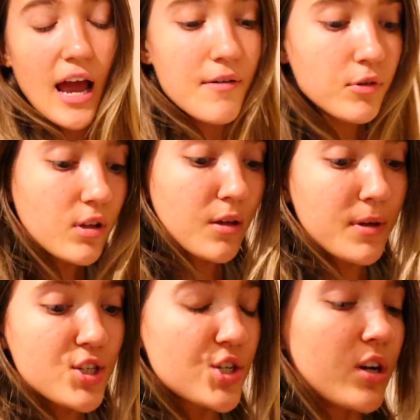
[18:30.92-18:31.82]
I haven't really
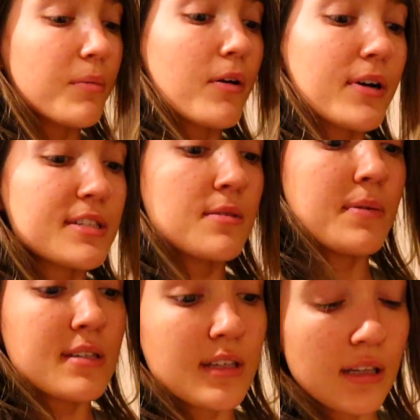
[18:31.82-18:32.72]
been showing my
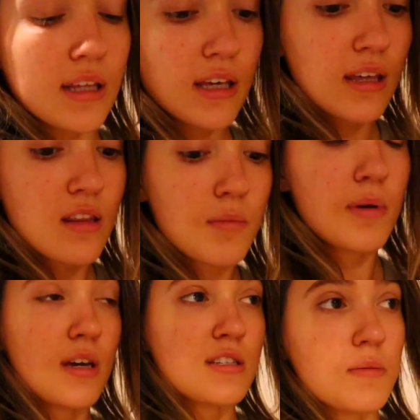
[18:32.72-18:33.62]
recipes and linking them
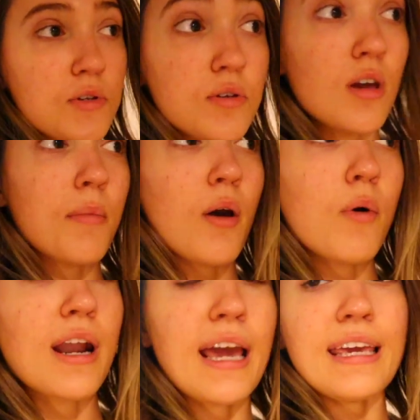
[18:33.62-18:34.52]
because I'm doing my
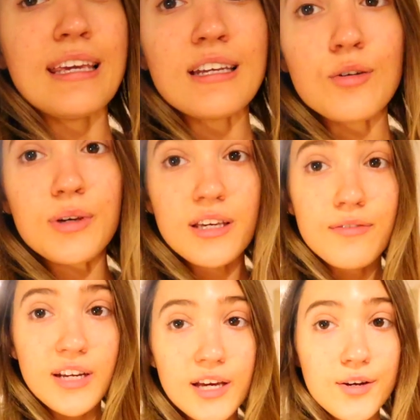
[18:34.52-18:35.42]
what I eat in a week
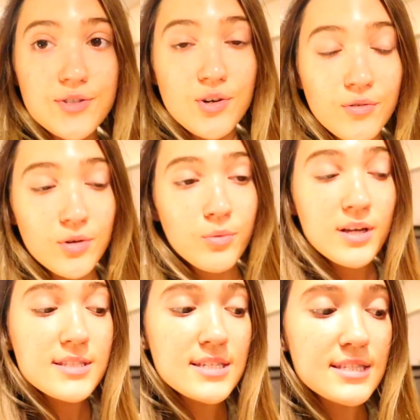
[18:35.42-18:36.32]
video. So if you
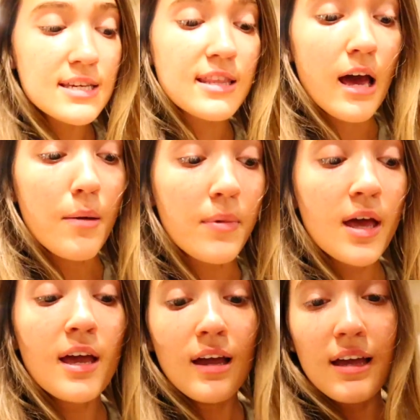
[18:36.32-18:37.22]
want to see them,
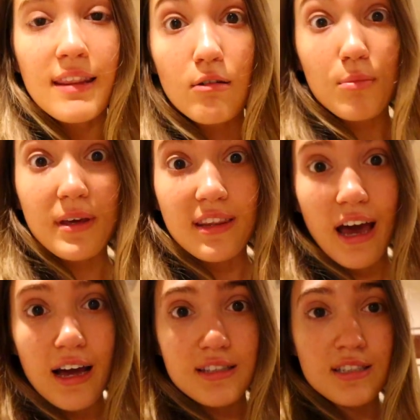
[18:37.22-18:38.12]
they will be in
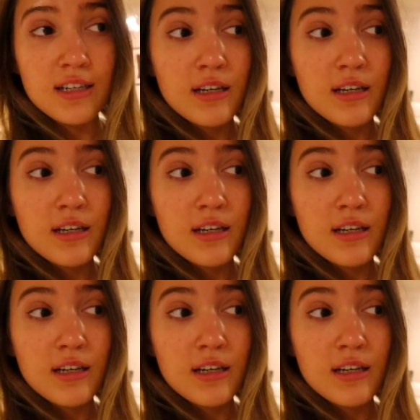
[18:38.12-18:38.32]
that